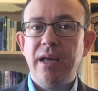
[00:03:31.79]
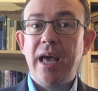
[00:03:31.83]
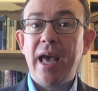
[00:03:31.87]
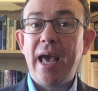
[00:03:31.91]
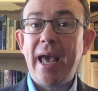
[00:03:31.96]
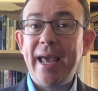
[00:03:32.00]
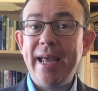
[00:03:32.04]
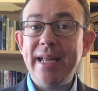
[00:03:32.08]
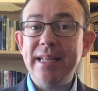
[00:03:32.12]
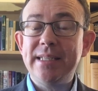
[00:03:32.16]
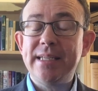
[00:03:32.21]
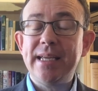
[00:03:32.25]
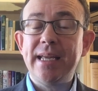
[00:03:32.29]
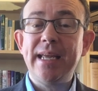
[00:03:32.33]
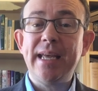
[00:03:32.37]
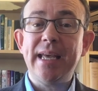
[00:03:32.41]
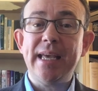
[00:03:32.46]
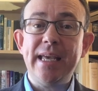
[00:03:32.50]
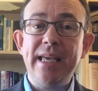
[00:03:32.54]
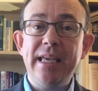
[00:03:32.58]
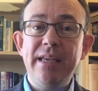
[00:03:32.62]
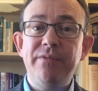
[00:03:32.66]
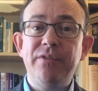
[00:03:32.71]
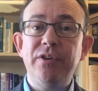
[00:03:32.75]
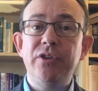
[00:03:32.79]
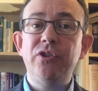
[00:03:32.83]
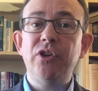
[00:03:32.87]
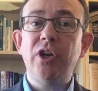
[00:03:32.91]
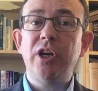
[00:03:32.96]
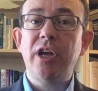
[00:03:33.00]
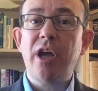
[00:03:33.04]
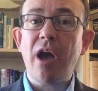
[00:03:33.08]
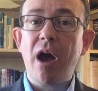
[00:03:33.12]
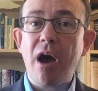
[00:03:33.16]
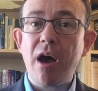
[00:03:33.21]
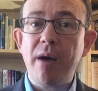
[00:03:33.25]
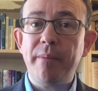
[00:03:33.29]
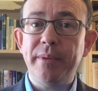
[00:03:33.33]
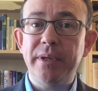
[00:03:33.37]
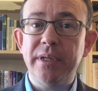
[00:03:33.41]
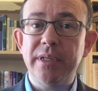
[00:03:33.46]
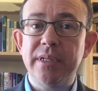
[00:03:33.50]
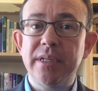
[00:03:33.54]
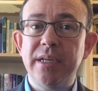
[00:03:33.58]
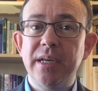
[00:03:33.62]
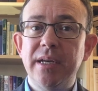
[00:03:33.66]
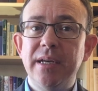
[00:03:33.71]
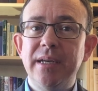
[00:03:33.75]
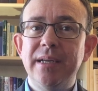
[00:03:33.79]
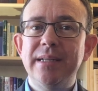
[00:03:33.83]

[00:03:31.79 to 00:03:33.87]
hating even the garment